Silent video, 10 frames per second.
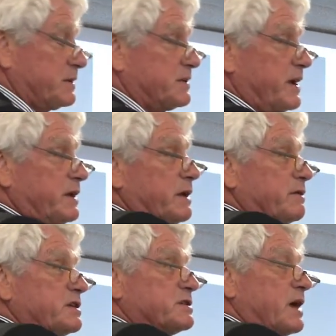uh, taking
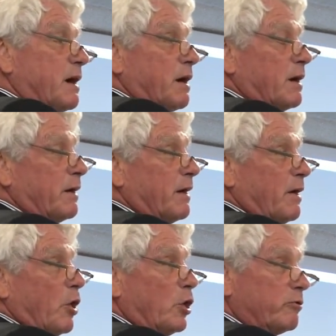these uh,
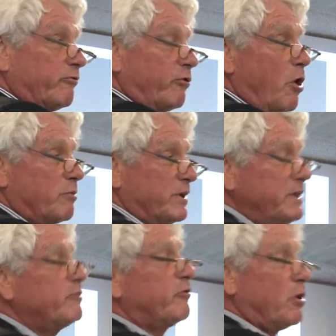informal,
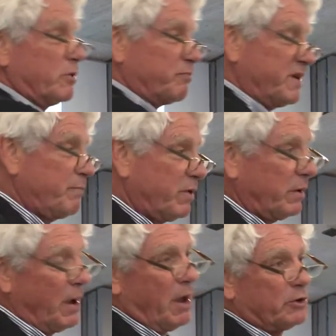informal people
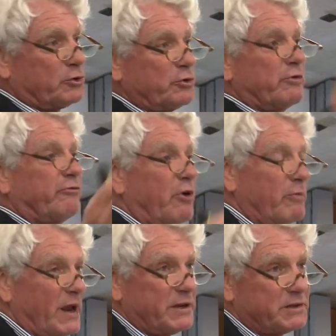to the
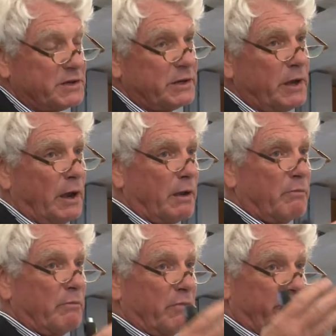formality
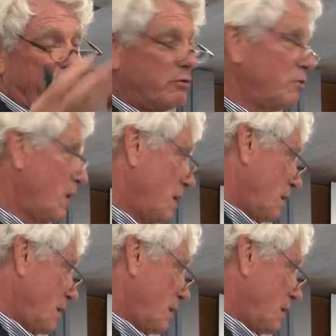through